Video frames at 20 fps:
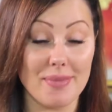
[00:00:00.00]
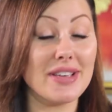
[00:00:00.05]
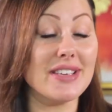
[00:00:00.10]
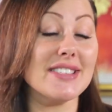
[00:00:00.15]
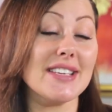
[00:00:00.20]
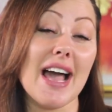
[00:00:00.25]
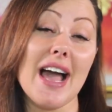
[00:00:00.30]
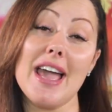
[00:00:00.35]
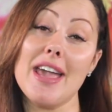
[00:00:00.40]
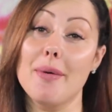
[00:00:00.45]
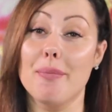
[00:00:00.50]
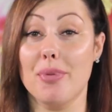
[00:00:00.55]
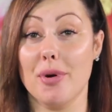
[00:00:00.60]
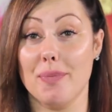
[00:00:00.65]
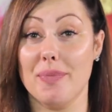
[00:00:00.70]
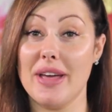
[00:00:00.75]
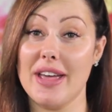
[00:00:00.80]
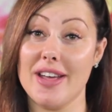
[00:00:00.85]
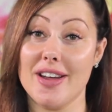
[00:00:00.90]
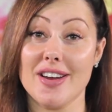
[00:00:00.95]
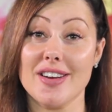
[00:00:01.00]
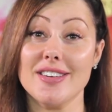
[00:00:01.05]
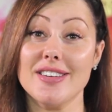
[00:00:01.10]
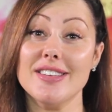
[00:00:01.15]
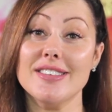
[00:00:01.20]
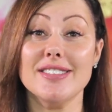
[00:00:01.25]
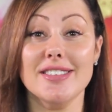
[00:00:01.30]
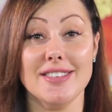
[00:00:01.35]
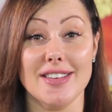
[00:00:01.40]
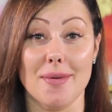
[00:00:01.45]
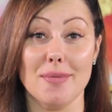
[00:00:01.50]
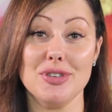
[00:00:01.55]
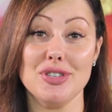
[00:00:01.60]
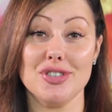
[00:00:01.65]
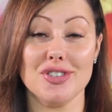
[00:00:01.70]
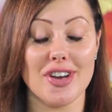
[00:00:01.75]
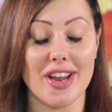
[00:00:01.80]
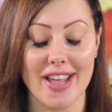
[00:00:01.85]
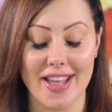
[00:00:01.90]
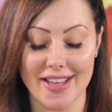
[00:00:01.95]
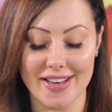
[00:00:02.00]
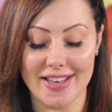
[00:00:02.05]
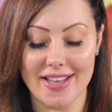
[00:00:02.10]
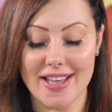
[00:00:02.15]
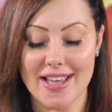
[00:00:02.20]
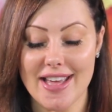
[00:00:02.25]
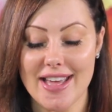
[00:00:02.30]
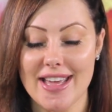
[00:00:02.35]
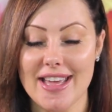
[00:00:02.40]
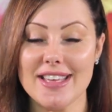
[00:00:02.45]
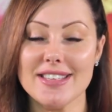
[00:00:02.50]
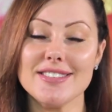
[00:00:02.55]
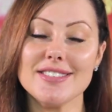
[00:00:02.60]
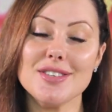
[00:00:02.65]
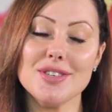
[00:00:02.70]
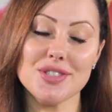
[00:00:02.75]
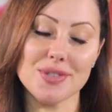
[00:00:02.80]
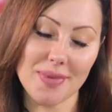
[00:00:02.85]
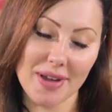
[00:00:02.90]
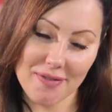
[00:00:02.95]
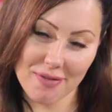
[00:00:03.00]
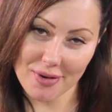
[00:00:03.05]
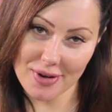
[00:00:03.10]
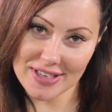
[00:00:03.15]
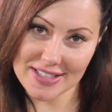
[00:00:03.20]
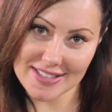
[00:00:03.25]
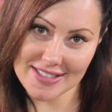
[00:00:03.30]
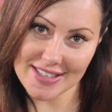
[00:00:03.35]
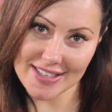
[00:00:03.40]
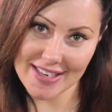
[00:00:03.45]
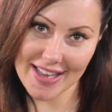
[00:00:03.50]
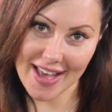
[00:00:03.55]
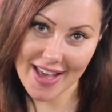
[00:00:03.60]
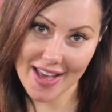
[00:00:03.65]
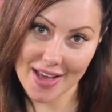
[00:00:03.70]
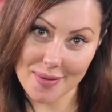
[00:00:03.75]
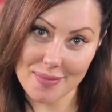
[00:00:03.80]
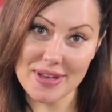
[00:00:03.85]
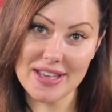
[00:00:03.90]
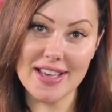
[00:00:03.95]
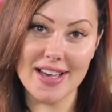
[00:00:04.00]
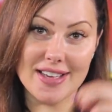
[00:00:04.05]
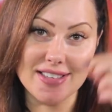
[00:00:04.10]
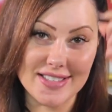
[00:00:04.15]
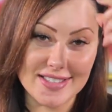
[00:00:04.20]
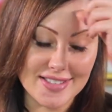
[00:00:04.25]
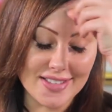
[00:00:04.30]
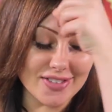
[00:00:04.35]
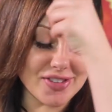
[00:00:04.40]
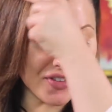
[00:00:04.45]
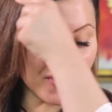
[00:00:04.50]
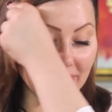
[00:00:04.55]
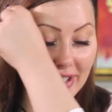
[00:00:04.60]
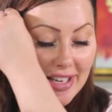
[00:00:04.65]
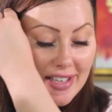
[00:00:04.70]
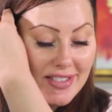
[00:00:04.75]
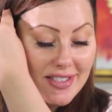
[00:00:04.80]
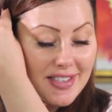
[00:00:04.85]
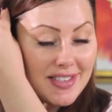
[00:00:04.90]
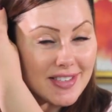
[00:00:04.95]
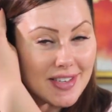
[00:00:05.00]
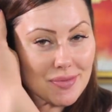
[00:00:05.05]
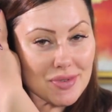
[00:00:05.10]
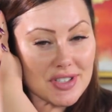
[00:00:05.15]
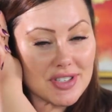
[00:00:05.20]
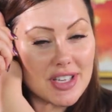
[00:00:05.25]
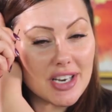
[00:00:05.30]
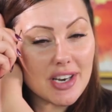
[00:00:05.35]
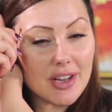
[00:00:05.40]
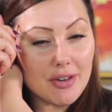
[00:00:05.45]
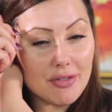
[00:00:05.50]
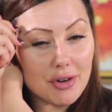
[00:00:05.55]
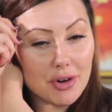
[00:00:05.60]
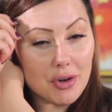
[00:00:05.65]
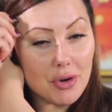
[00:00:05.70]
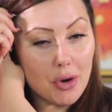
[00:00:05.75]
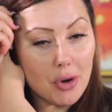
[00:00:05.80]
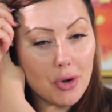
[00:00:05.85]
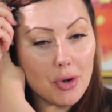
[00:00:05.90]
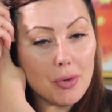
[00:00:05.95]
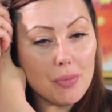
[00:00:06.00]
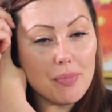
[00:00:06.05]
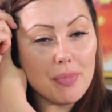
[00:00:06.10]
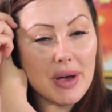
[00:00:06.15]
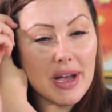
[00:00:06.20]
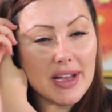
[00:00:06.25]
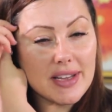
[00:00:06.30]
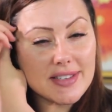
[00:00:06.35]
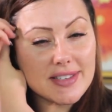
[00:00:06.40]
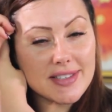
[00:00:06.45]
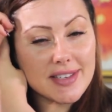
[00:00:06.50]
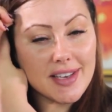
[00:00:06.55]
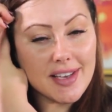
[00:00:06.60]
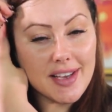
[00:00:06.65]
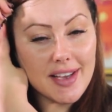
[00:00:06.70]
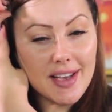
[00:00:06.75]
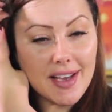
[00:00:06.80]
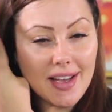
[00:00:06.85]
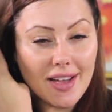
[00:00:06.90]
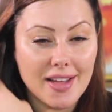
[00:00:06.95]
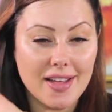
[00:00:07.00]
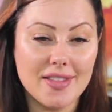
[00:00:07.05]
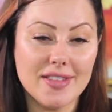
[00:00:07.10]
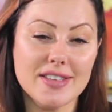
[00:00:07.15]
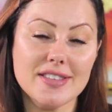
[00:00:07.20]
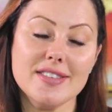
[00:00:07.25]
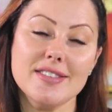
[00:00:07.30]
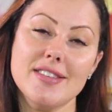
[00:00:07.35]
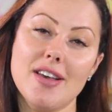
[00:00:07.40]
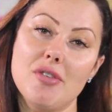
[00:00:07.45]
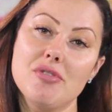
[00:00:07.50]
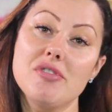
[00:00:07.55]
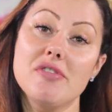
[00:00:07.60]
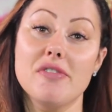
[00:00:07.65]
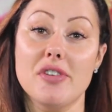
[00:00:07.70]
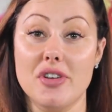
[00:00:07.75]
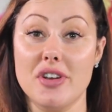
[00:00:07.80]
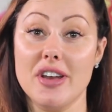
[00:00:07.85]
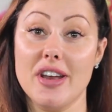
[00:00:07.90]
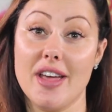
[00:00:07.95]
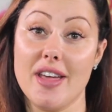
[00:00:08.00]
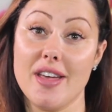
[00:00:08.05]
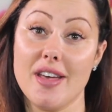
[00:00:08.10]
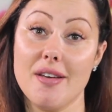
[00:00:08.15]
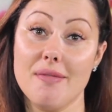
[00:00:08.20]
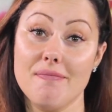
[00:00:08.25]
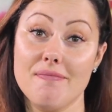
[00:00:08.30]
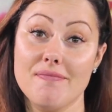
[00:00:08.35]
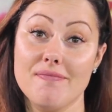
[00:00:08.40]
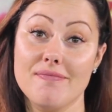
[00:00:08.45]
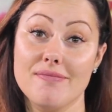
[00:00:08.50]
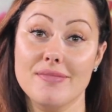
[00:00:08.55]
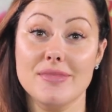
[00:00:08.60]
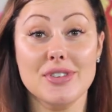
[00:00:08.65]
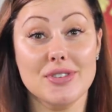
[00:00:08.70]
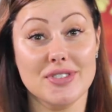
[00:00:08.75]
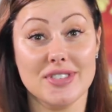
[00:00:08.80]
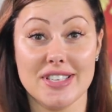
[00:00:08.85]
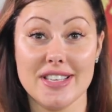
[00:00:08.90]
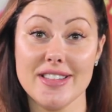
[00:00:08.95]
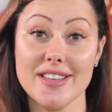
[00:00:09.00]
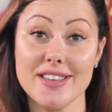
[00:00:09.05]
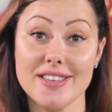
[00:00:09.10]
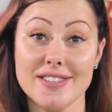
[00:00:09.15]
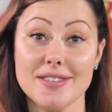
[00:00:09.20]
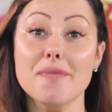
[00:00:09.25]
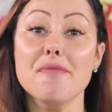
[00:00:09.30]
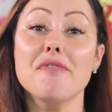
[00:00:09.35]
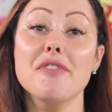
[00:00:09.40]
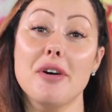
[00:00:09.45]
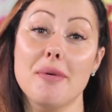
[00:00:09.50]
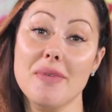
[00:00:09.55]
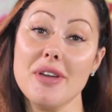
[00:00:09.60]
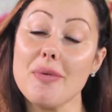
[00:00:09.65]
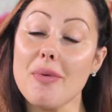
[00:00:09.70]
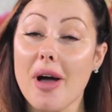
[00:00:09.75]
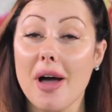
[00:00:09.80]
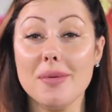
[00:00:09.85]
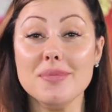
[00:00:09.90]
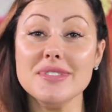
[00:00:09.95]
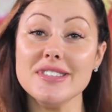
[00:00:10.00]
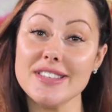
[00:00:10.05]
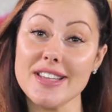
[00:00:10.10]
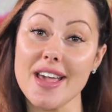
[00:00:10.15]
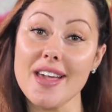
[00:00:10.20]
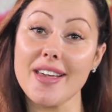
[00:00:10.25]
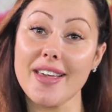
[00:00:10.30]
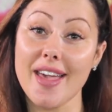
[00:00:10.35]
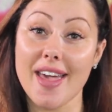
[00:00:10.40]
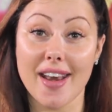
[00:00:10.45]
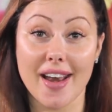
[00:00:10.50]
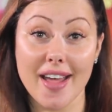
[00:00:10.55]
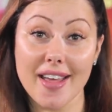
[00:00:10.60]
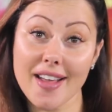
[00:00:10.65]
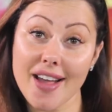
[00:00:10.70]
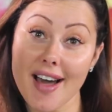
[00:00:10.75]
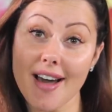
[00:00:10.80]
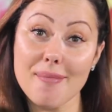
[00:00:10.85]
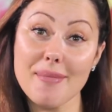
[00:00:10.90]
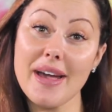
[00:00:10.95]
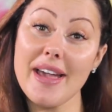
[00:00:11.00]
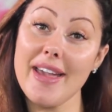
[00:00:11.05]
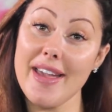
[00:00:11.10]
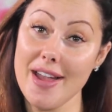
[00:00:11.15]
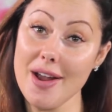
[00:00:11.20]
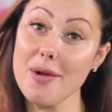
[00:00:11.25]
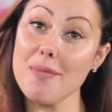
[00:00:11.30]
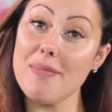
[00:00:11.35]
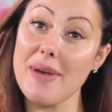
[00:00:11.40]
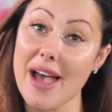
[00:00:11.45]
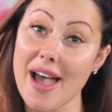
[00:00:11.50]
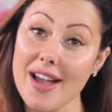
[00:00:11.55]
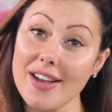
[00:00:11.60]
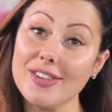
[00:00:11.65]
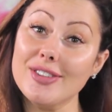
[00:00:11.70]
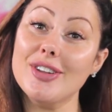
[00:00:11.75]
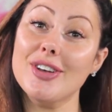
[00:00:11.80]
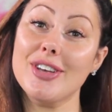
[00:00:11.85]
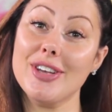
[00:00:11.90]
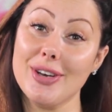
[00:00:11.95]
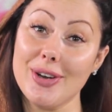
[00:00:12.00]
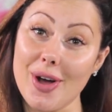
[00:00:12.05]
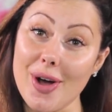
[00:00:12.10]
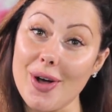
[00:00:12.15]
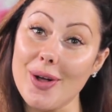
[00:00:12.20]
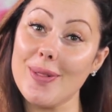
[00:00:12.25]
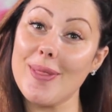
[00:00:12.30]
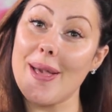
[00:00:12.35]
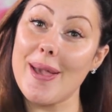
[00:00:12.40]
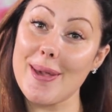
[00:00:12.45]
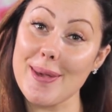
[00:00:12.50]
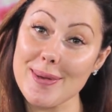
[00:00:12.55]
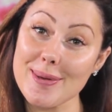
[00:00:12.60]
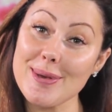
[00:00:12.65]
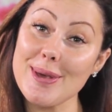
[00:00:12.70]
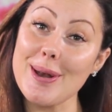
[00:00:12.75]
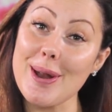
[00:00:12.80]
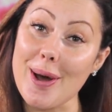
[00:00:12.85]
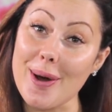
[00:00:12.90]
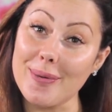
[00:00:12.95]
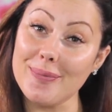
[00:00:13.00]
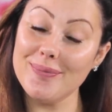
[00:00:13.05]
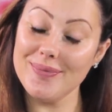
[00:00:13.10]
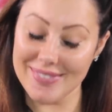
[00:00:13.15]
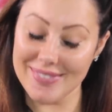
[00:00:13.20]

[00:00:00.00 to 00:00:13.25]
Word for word: because I am prepared to demonstrate. Excuse my voice today because it's a little nasally because I'm just getting over a cold, but this is how devoted I am. You see this? I'm filming while I'm sick, and I got my hair back looking all like, you know,